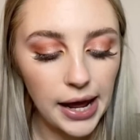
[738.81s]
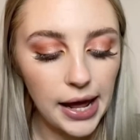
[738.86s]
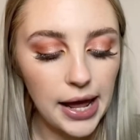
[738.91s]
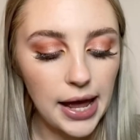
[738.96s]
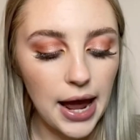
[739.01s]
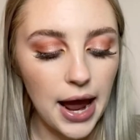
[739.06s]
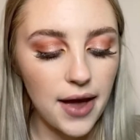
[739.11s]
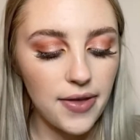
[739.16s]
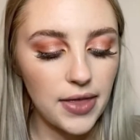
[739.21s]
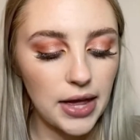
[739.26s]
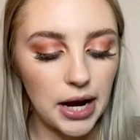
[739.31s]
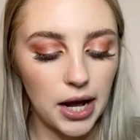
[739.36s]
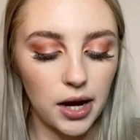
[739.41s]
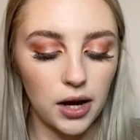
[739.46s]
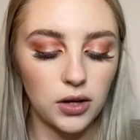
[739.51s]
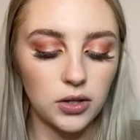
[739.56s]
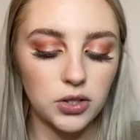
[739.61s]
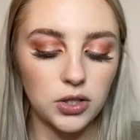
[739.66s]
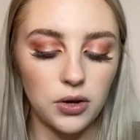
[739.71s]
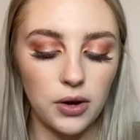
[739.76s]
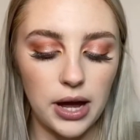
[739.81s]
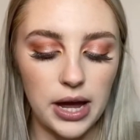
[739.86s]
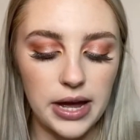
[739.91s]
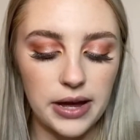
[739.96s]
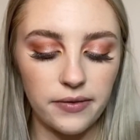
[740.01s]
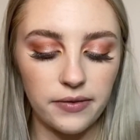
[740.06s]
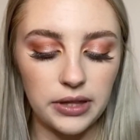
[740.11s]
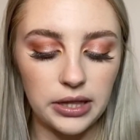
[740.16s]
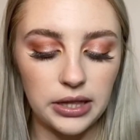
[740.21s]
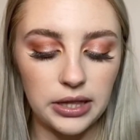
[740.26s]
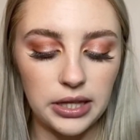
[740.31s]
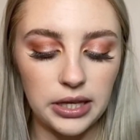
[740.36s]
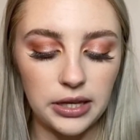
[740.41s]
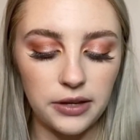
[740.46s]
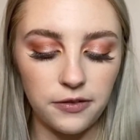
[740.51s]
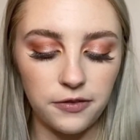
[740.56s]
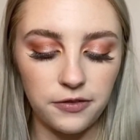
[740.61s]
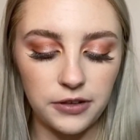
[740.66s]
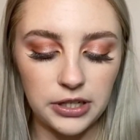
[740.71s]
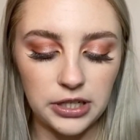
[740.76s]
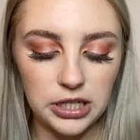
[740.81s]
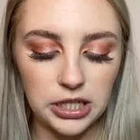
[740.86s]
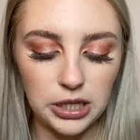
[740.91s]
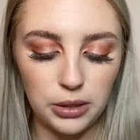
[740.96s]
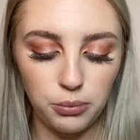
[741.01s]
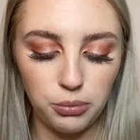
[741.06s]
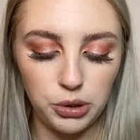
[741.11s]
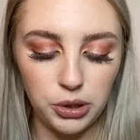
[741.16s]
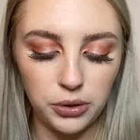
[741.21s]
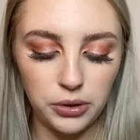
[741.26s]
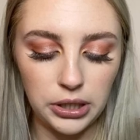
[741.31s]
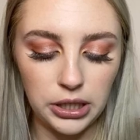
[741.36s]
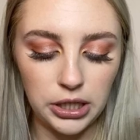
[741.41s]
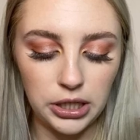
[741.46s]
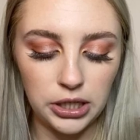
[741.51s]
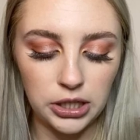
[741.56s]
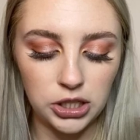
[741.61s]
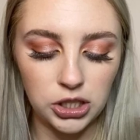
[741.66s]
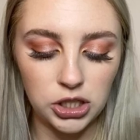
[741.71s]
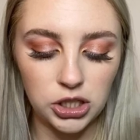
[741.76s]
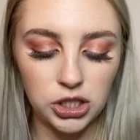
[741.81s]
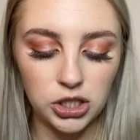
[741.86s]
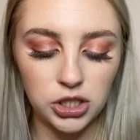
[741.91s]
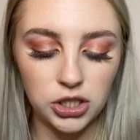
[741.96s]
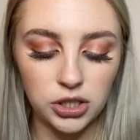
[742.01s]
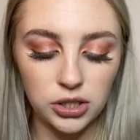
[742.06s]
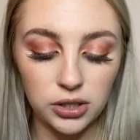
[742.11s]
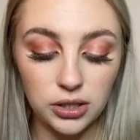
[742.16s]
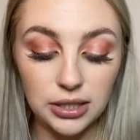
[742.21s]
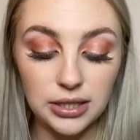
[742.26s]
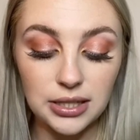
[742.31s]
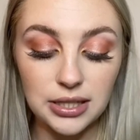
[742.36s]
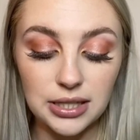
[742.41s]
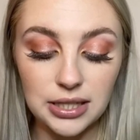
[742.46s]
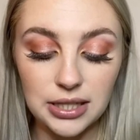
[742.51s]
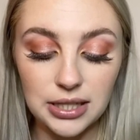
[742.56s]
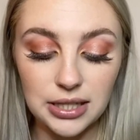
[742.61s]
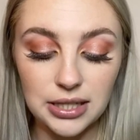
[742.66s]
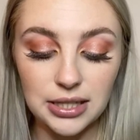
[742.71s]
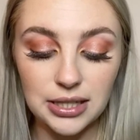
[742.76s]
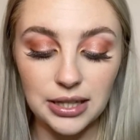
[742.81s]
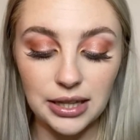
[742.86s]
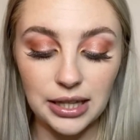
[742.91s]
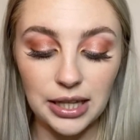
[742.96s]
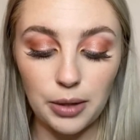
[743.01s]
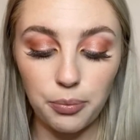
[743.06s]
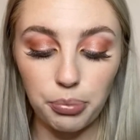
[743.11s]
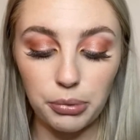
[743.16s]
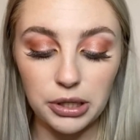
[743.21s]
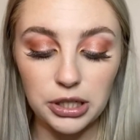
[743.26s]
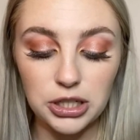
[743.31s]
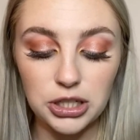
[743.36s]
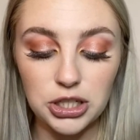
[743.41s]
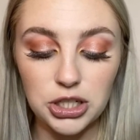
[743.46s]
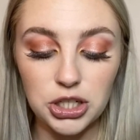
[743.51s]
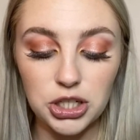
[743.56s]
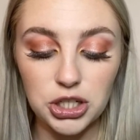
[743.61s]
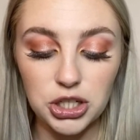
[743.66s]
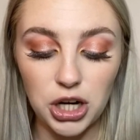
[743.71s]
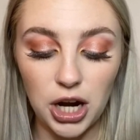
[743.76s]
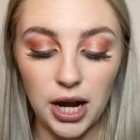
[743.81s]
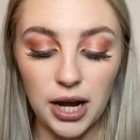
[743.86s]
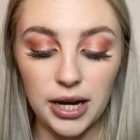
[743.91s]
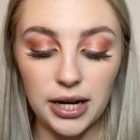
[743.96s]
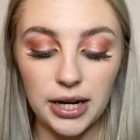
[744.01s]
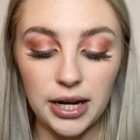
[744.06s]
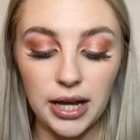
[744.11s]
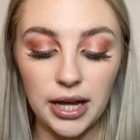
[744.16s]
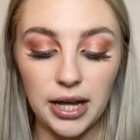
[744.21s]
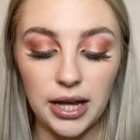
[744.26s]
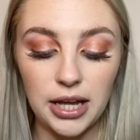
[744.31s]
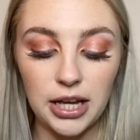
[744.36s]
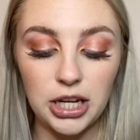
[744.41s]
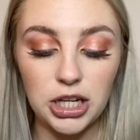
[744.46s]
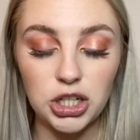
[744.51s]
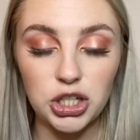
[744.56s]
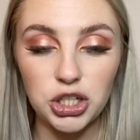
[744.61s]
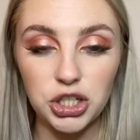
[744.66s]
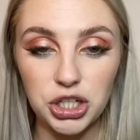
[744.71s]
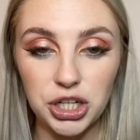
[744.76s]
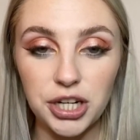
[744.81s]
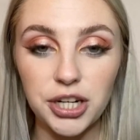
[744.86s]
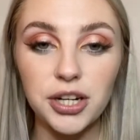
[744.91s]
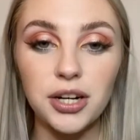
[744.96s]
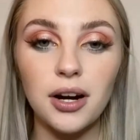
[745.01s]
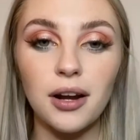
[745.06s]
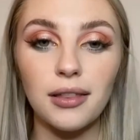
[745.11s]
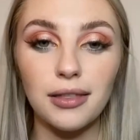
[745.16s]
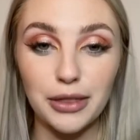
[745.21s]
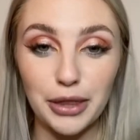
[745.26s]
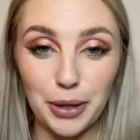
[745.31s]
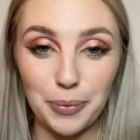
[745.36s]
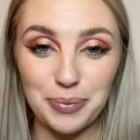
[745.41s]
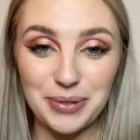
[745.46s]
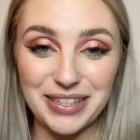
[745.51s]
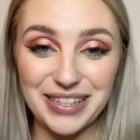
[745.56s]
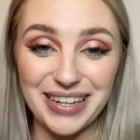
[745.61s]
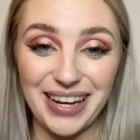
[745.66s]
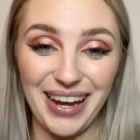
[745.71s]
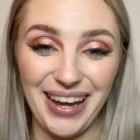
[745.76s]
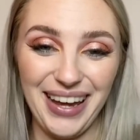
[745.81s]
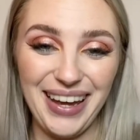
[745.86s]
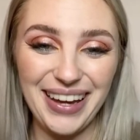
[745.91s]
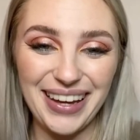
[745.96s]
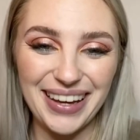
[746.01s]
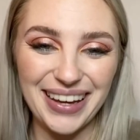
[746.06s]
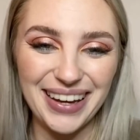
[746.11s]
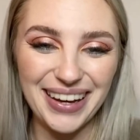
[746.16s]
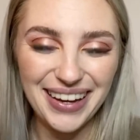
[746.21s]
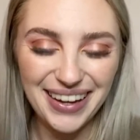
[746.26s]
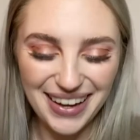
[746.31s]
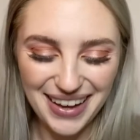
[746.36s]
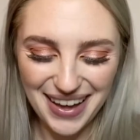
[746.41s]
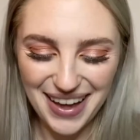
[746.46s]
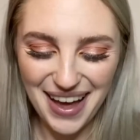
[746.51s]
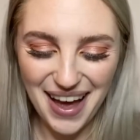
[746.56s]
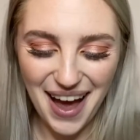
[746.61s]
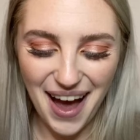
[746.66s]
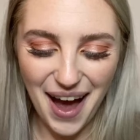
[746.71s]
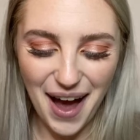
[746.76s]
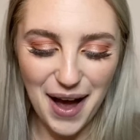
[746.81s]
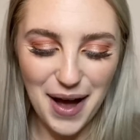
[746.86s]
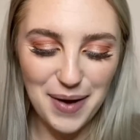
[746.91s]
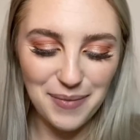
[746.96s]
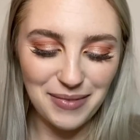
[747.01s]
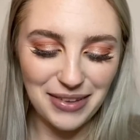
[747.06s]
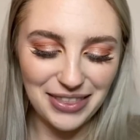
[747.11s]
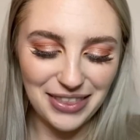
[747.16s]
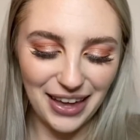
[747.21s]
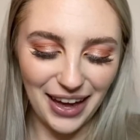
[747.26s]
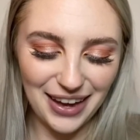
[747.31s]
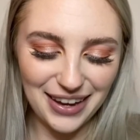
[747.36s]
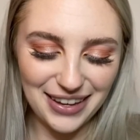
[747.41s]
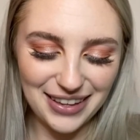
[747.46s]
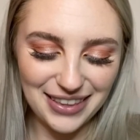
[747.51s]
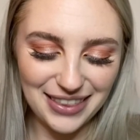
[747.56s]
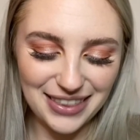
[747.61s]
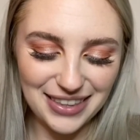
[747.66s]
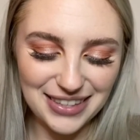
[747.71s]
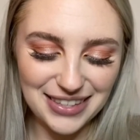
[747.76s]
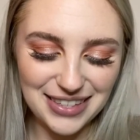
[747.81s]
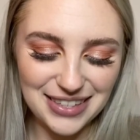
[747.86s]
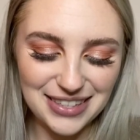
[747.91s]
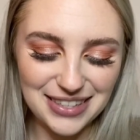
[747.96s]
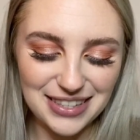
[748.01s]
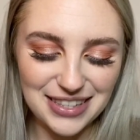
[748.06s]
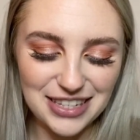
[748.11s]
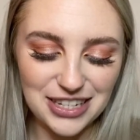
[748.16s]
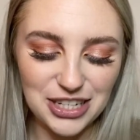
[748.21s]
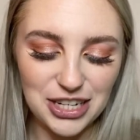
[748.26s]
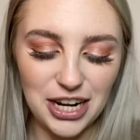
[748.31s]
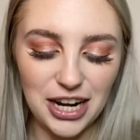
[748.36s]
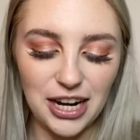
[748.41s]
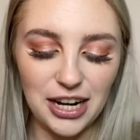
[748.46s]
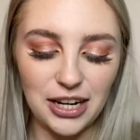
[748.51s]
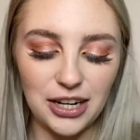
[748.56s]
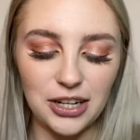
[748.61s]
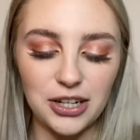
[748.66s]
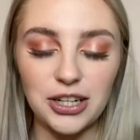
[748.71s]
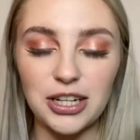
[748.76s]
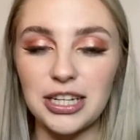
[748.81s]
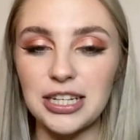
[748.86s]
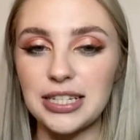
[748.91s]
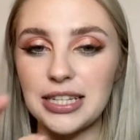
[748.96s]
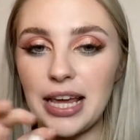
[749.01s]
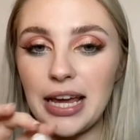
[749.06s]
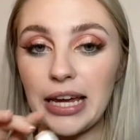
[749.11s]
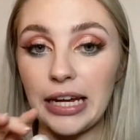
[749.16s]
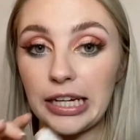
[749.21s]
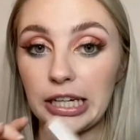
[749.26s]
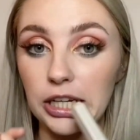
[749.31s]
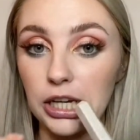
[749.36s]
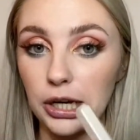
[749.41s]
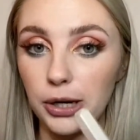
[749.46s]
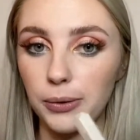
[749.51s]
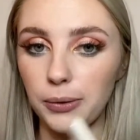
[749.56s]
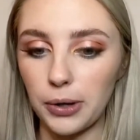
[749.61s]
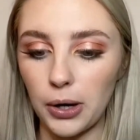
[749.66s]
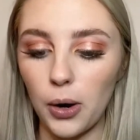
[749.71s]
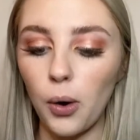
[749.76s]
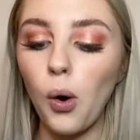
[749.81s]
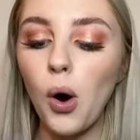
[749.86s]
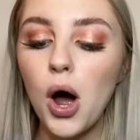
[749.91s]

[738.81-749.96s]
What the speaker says: And then I also have the Fenty Beauty Slip Shine Sheer lipstick, and this is in the shade Cookies and Cocoa.